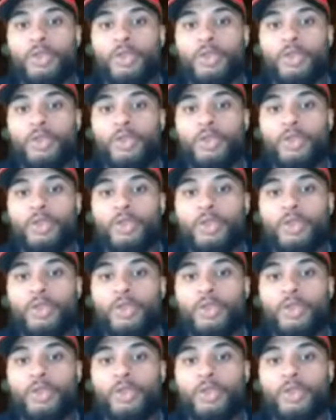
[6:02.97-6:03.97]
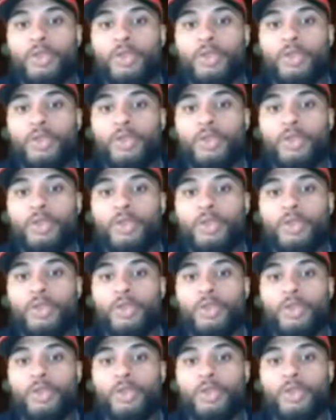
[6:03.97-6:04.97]

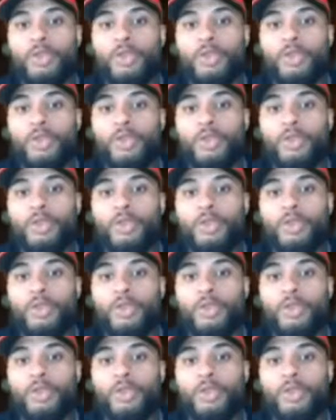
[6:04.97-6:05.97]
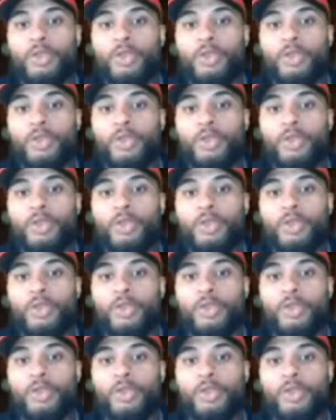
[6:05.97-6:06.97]

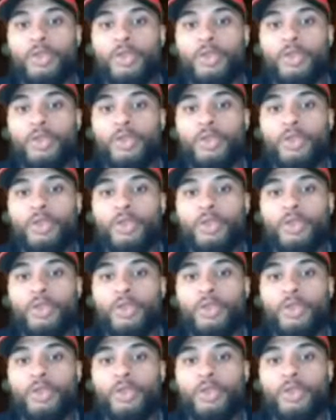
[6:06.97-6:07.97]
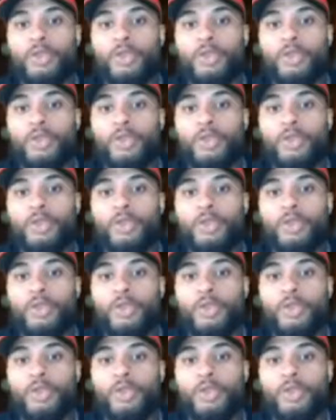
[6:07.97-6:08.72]
(silent)